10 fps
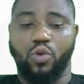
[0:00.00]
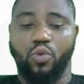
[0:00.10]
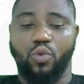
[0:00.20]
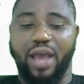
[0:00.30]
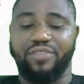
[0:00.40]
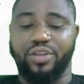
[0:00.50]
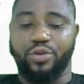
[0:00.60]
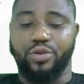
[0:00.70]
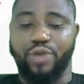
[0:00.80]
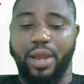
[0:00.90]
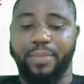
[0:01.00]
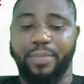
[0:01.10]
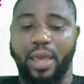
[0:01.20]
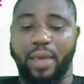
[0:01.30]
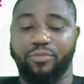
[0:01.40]
we have
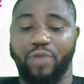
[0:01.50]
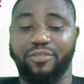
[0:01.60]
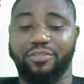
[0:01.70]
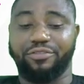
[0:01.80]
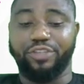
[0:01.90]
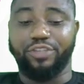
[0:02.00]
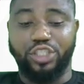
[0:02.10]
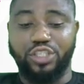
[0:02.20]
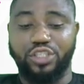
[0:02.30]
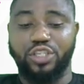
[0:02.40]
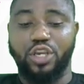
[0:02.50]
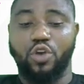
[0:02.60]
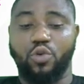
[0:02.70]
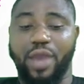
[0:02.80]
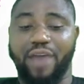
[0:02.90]
the fishes,
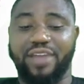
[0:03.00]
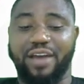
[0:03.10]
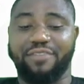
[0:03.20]
we have the